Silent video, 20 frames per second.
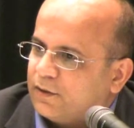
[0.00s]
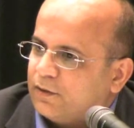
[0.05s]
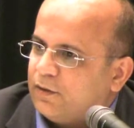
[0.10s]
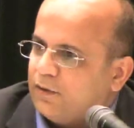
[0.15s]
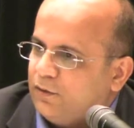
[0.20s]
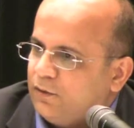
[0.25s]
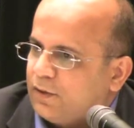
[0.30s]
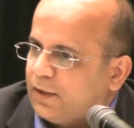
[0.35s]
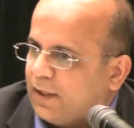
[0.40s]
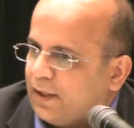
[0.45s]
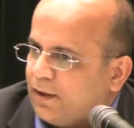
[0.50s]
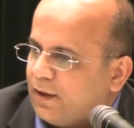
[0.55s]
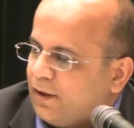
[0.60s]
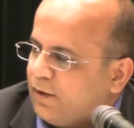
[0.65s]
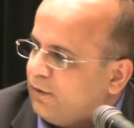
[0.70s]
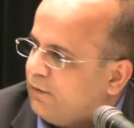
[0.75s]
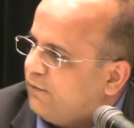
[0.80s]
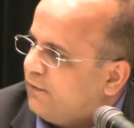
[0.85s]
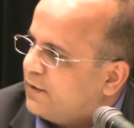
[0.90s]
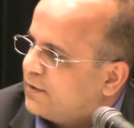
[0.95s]
it, they're going to look at
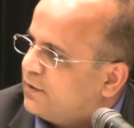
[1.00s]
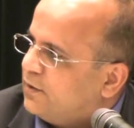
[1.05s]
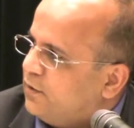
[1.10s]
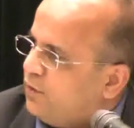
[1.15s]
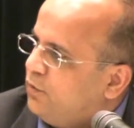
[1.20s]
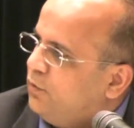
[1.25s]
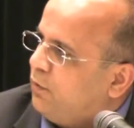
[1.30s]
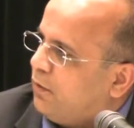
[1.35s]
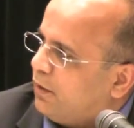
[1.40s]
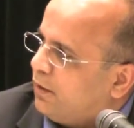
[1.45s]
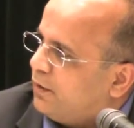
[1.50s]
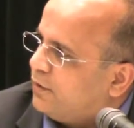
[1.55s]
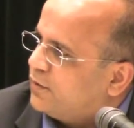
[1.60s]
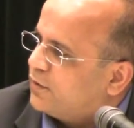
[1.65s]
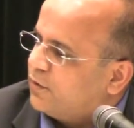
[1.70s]
how invested you are.